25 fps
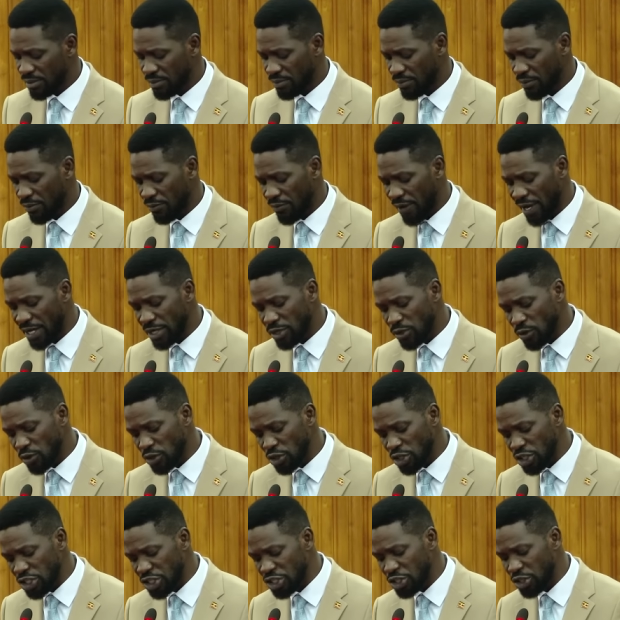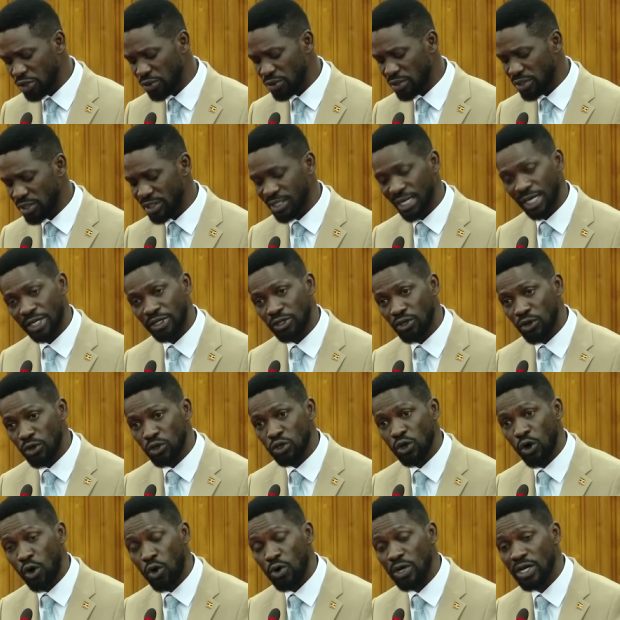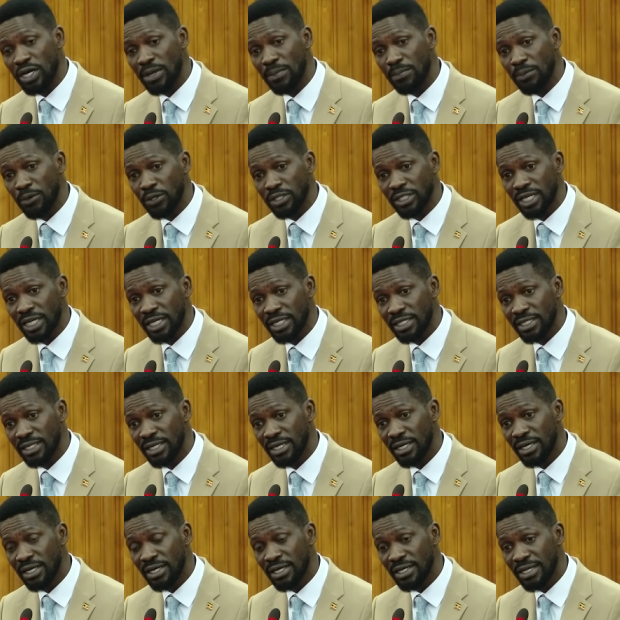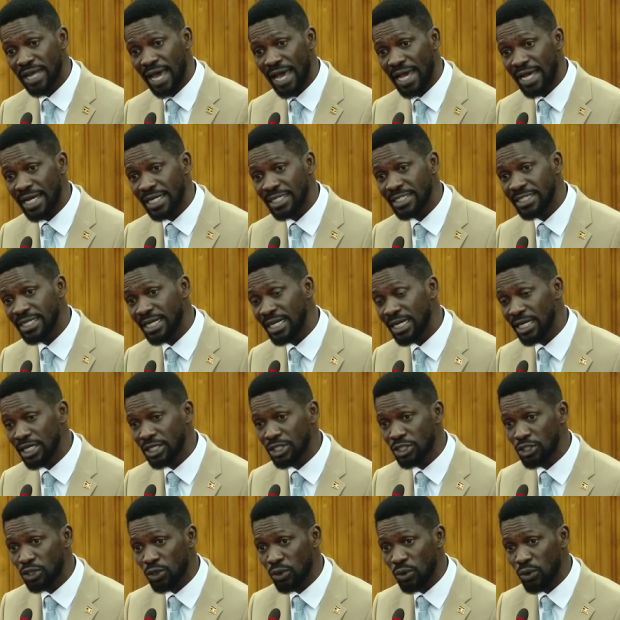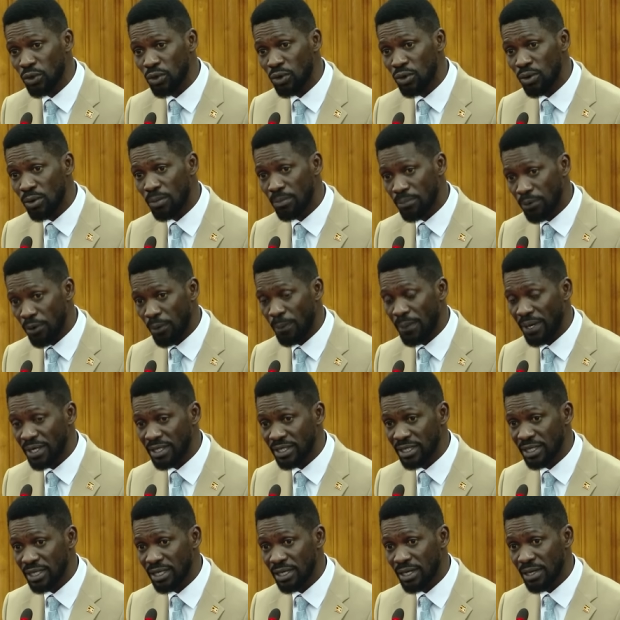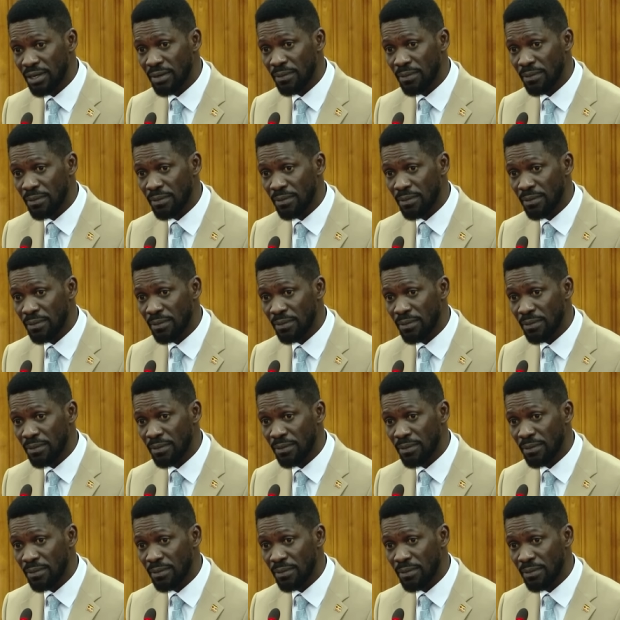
provide conditions that don't only protect their intellectual property,